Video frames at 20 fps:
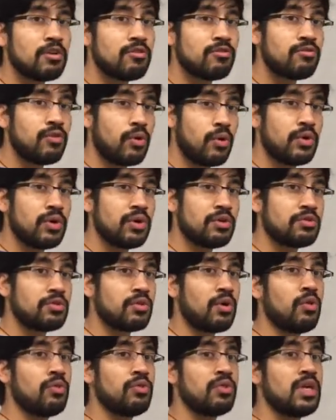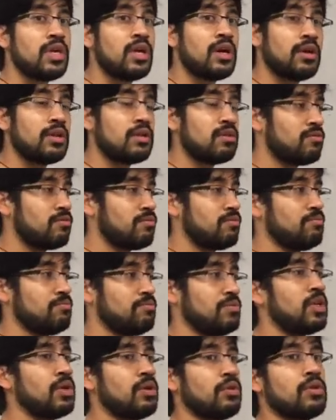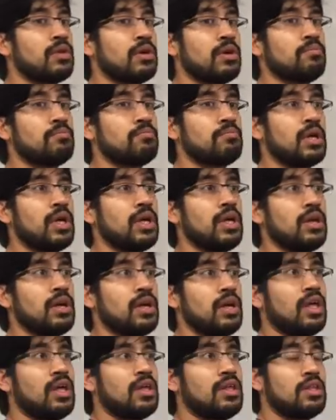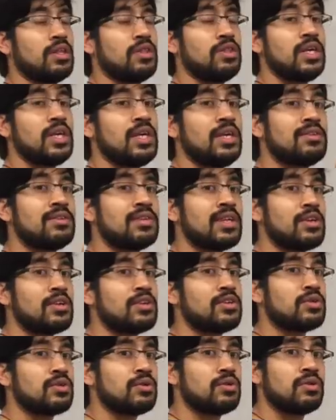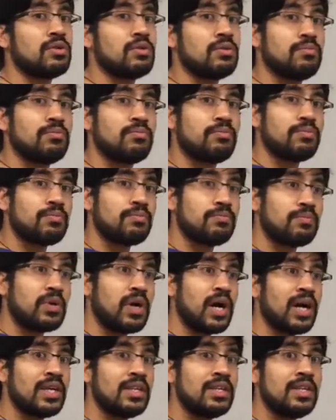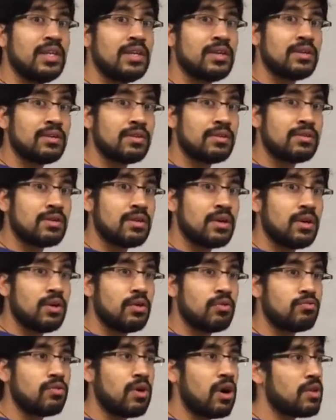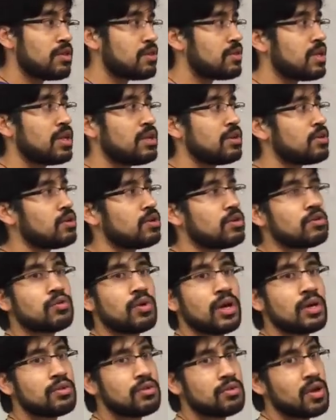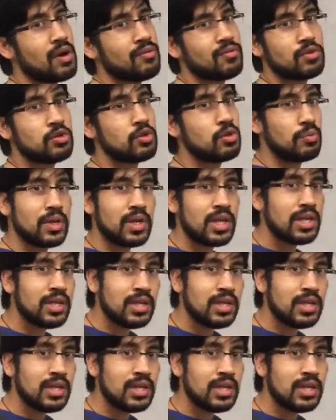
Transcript: going to focus on the kind of, the essential ideas rather than trying to cover too many